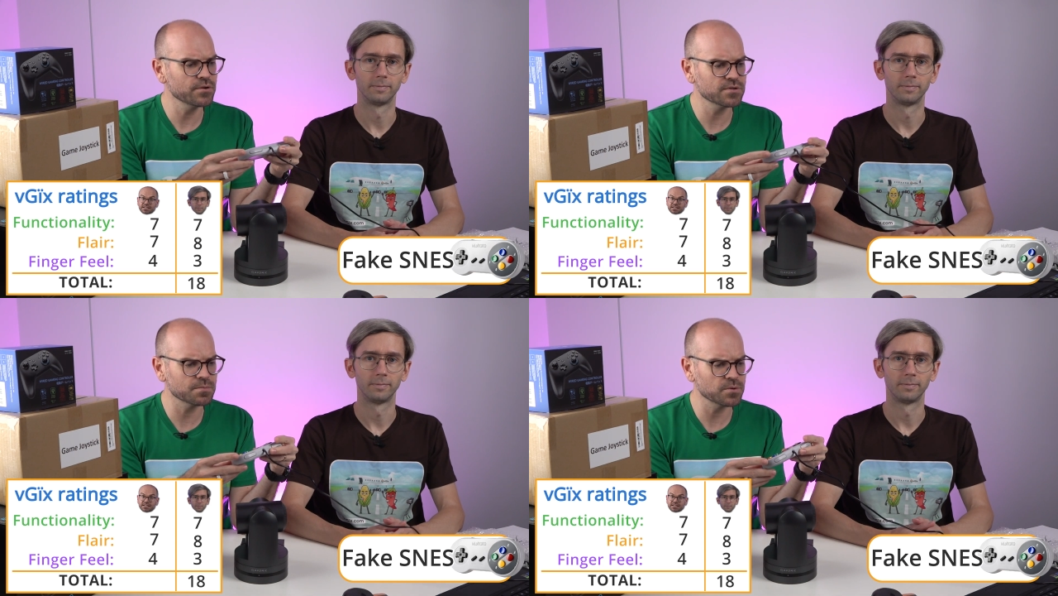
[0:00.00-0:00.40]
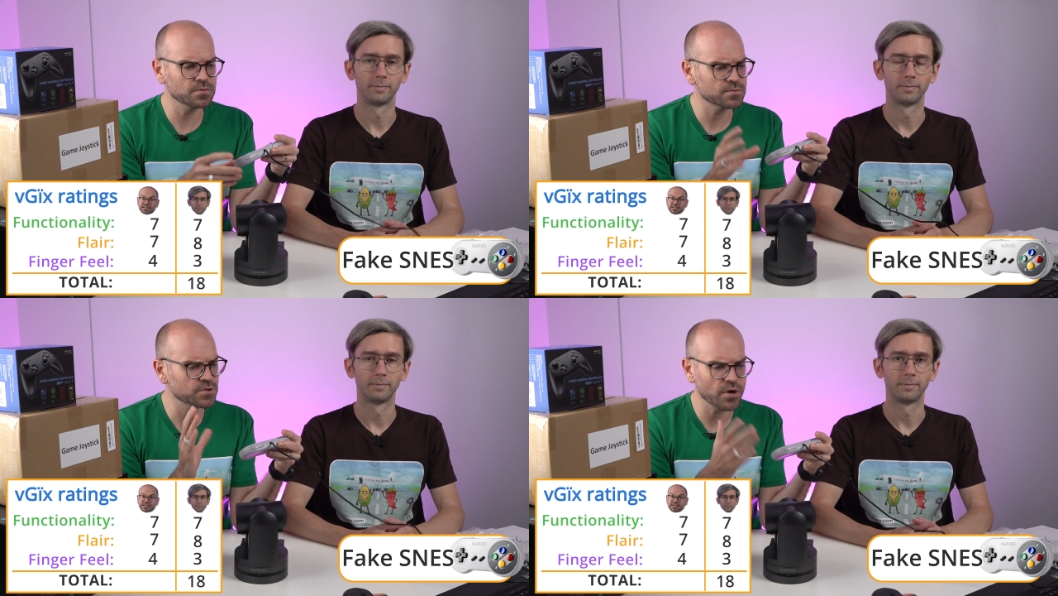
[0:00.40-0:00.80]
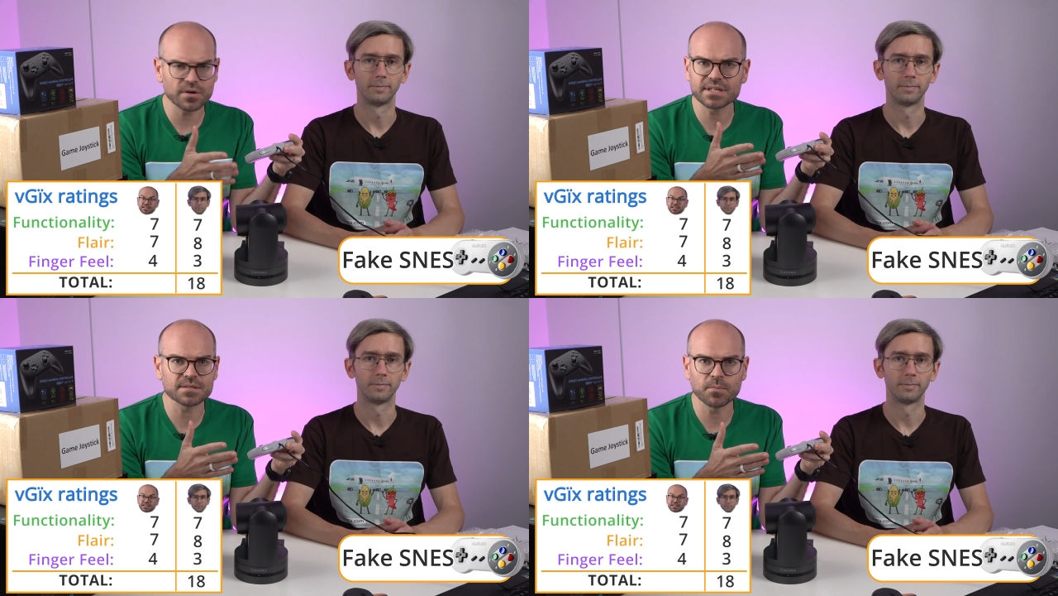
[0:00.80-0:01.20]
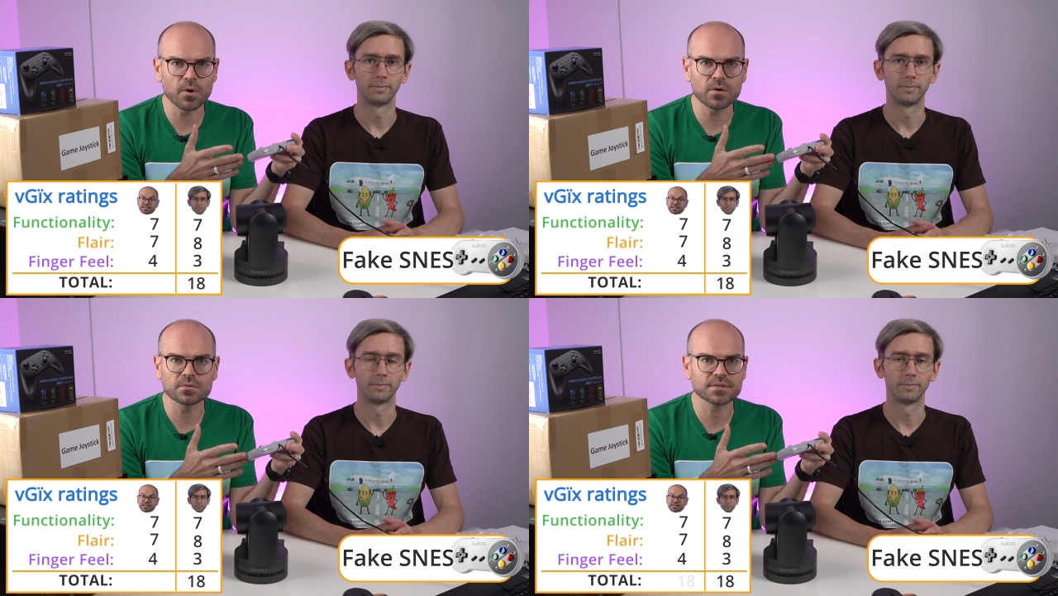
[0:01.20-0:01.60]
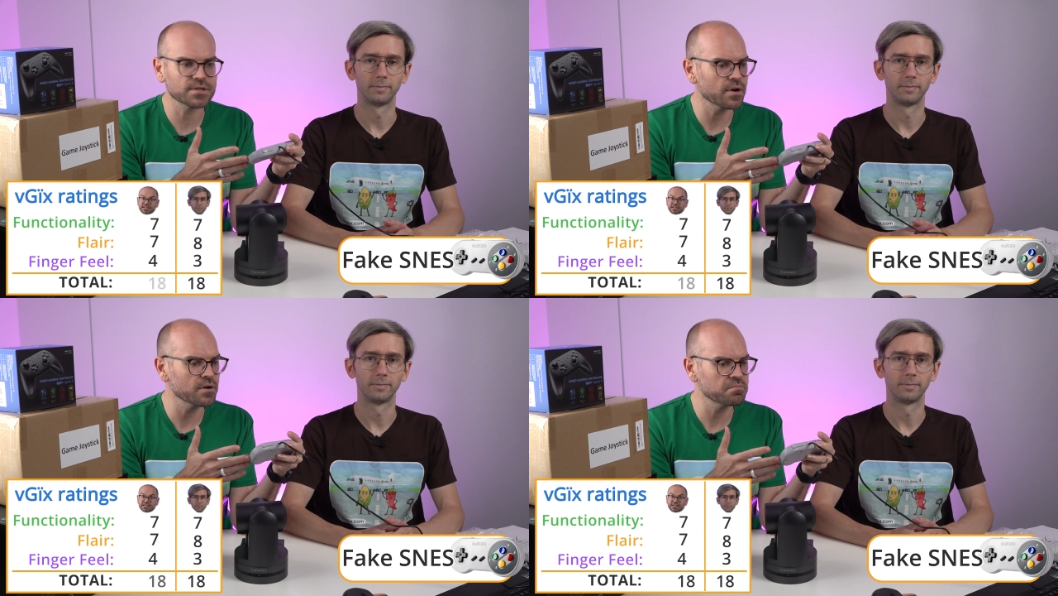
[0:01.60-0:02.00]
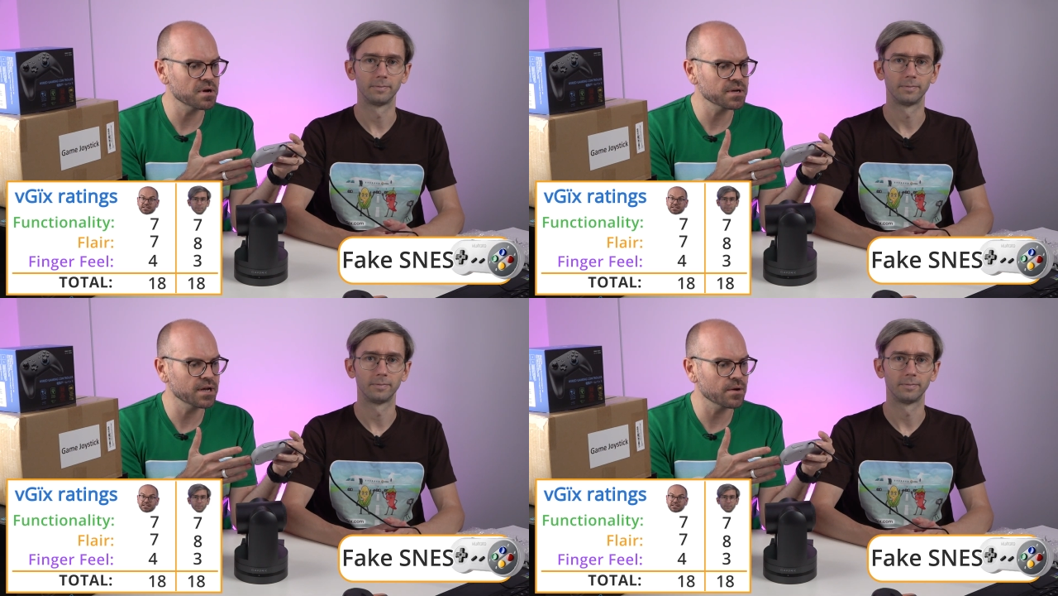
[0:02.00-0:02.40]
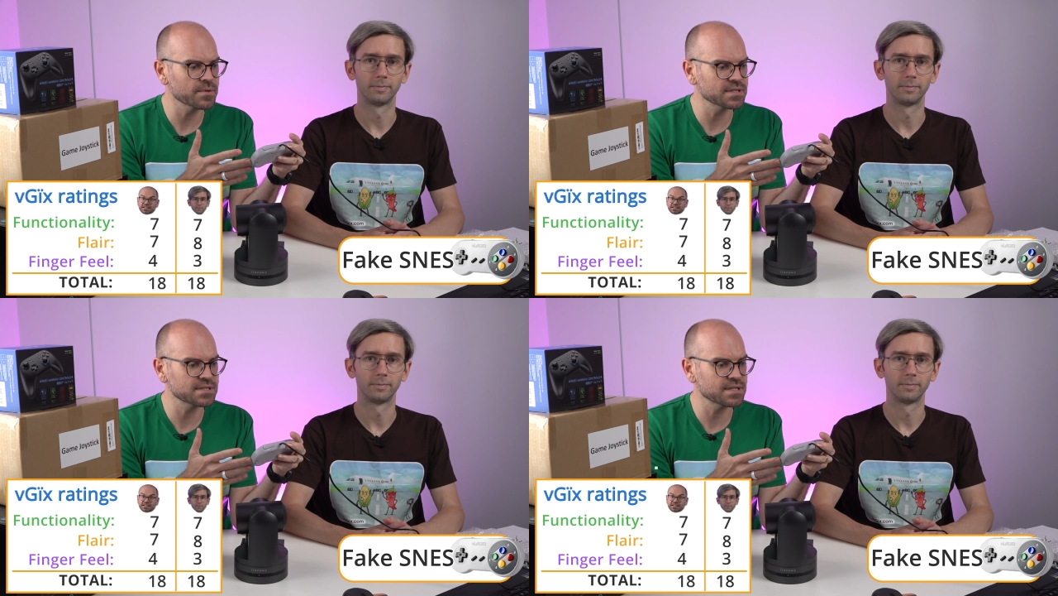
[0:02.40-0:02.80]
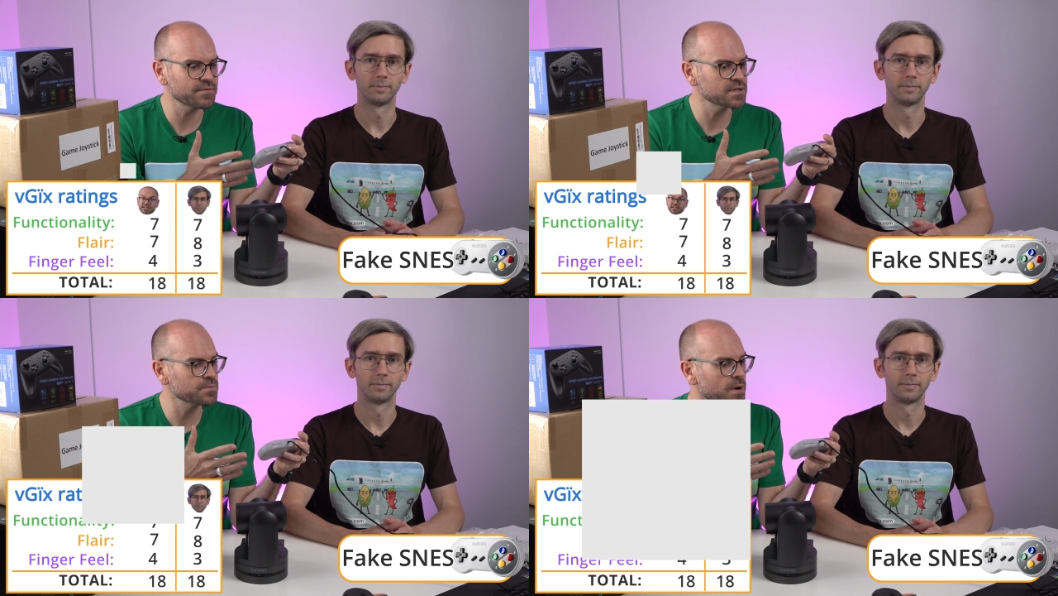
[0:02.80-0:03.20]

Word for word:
Speaker 1: usable, totally small, so I'm gonna go with a seven as